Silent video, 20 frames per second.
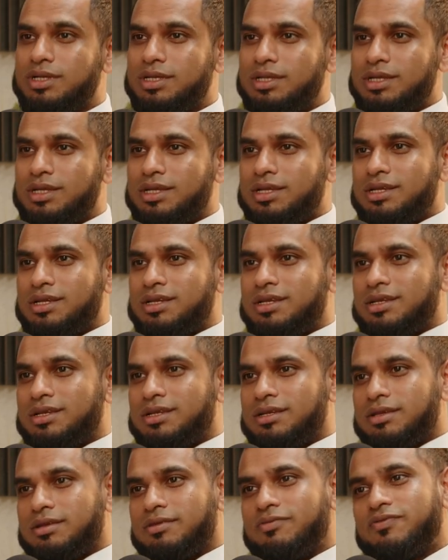How does that
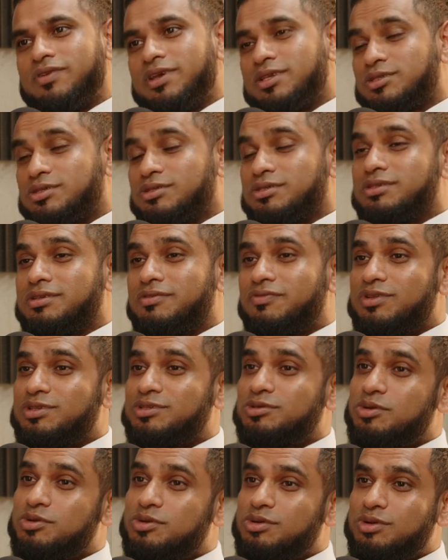feel? It feels, it
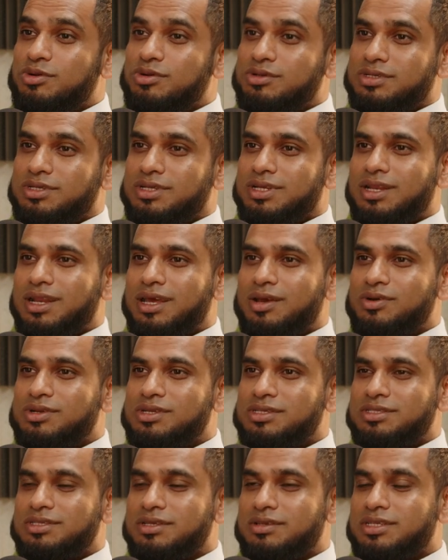feels so good. Like,
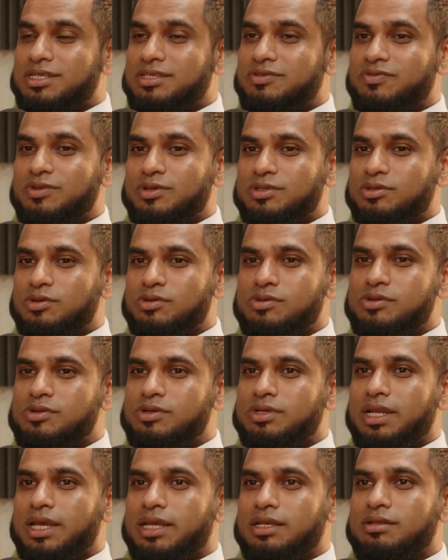honestly, it just feels so
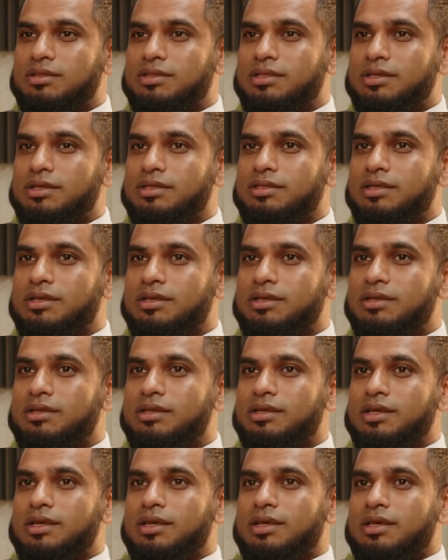good. Like, the, the,